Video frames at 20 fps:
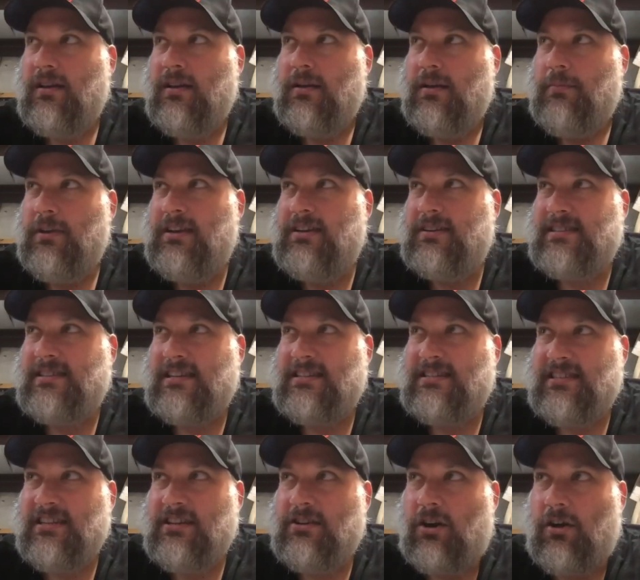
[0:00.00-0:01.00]
because they
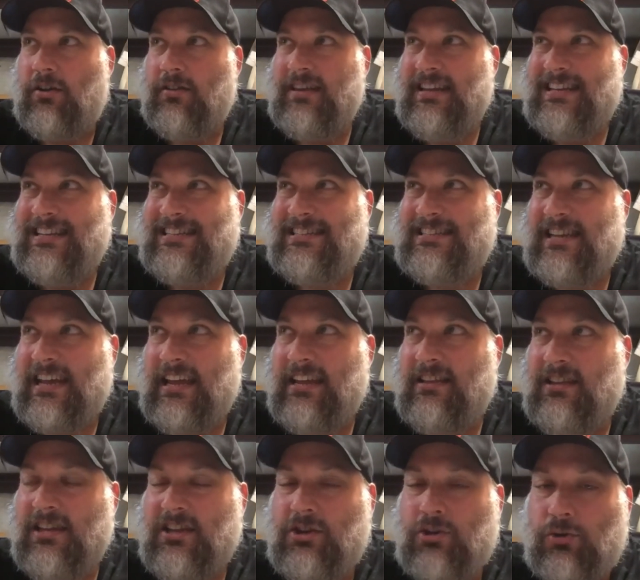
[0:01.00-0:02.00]
see all the
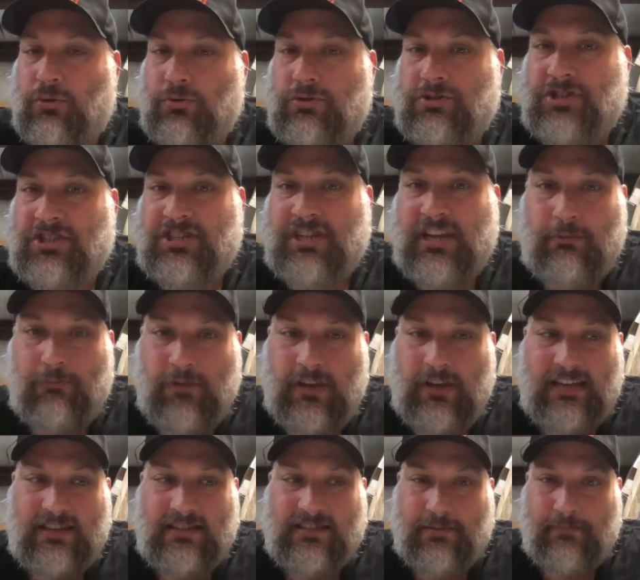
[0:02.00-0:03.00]
insanely cool shit we
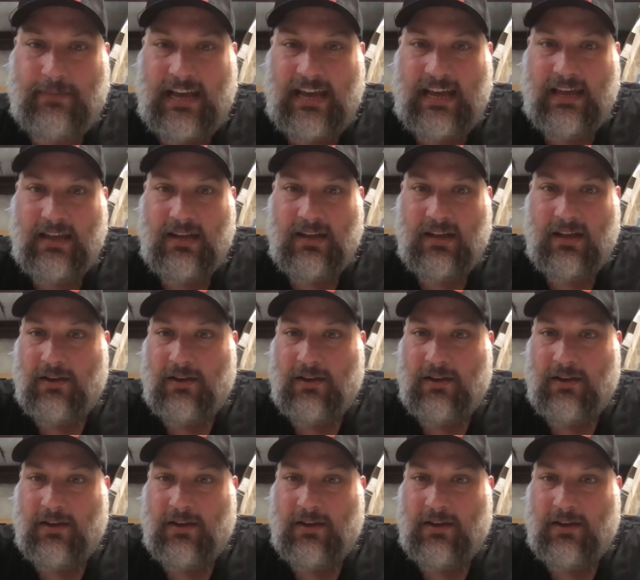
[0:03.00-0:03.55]
get to make